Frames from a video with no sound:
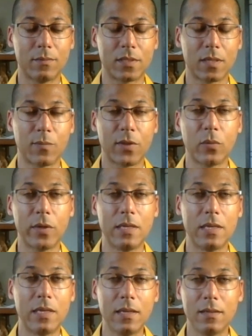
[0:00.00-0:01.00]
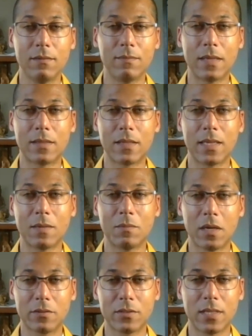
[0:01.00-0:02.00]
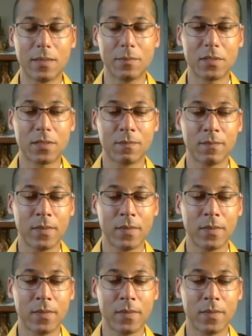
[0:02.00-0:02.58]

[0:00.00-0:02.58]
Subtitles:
something we need, I think, in modern times.